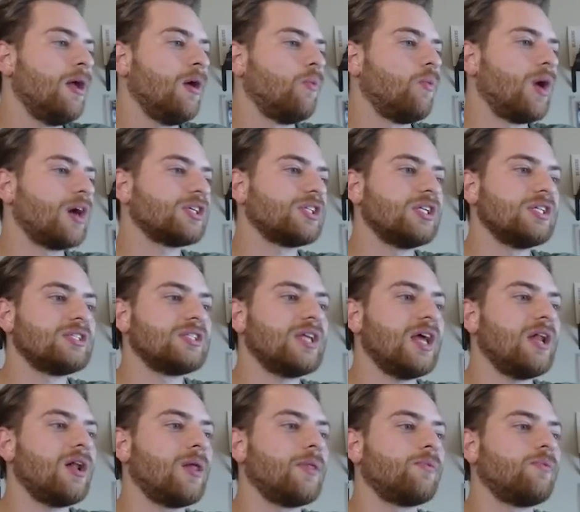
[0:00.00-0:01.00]
Washington
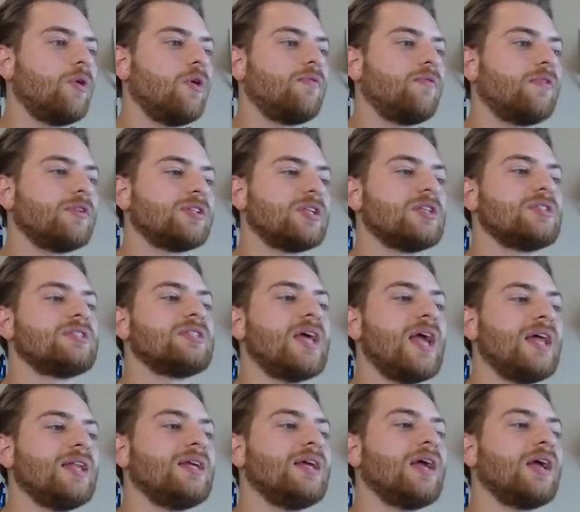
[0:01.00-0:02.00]
State on the road versus
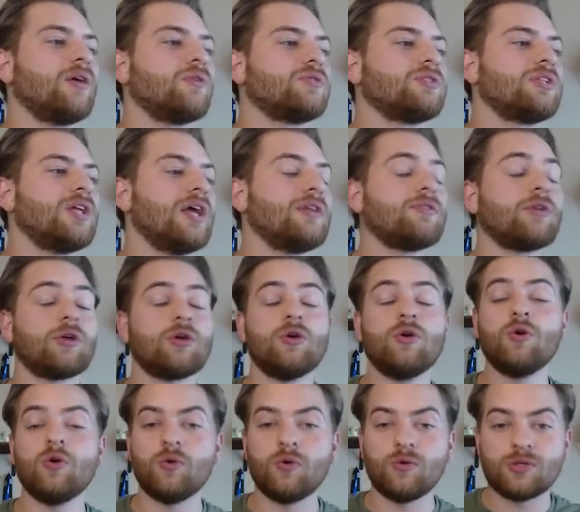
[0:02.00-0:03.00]
San Diego State. The
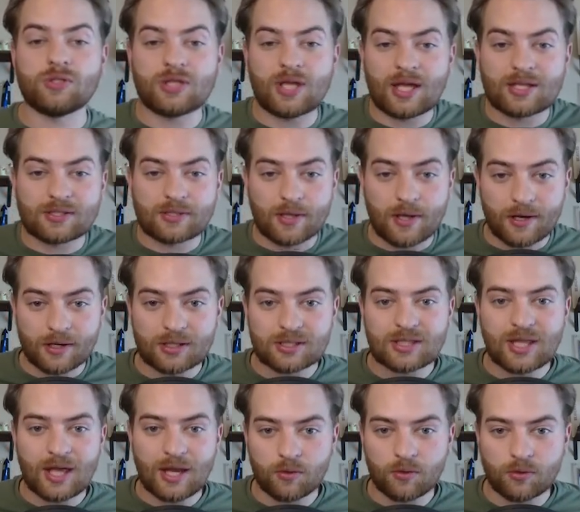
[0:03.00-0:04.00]
Cougs, as long as
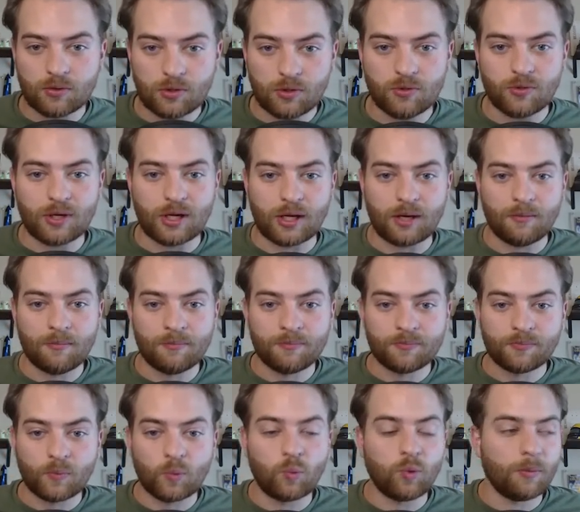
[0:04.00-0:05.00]
they don't Coug it,
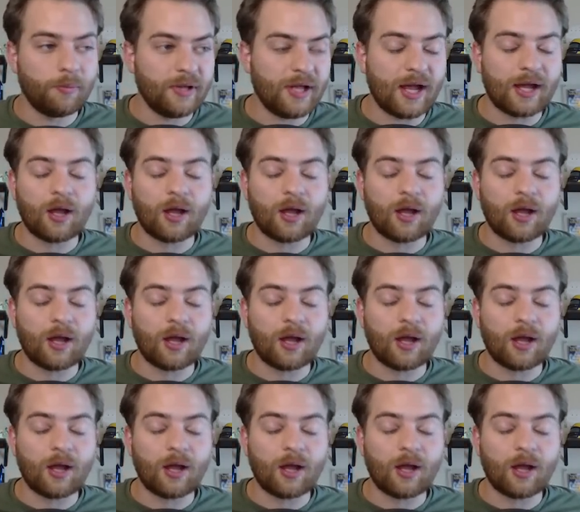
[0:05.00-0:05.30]
will be a